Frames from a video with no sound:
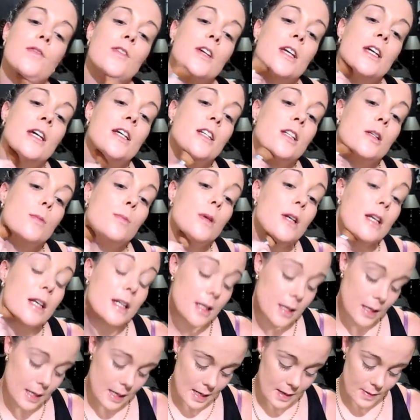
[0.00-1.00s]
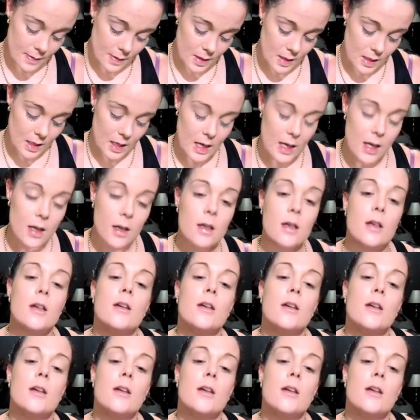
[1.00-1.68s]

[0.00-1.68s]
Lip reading: forget to blend down the neck.